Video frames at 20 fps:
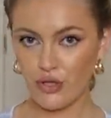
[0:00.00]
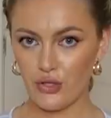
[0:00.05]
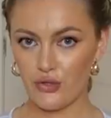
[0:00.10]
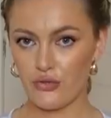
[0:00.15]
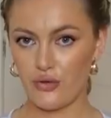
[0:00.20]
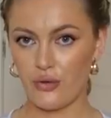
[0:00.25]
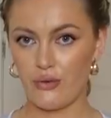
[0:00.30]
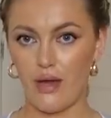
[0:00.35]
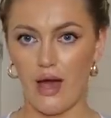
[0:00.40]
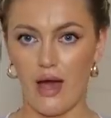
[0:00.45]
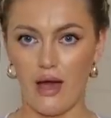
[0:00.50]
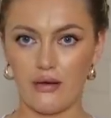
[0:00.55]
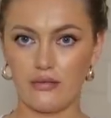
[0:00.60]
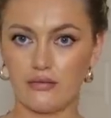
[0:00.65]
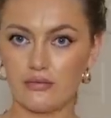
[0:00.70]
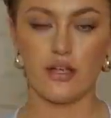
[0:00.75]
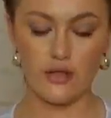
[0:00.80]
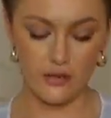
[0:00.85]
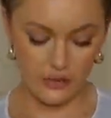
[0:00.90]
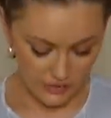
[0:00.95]
So yeah.
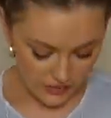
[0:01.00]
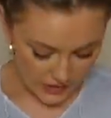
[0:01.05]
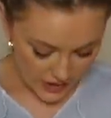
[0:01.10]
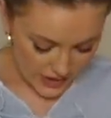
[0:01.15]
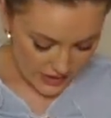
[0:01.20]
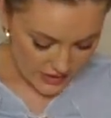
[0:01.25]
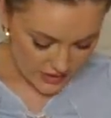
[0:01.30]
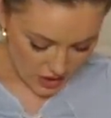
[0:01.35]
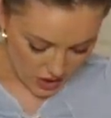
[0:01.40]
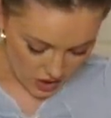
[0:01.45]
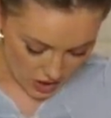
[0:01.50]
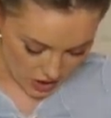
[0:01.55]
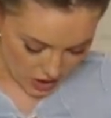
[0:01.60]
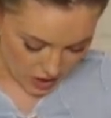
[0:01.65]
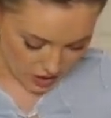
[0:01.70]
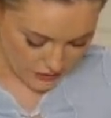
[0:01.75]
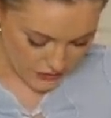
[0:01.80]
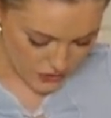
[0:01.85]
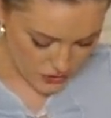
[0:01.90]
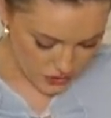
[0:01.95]
So these are the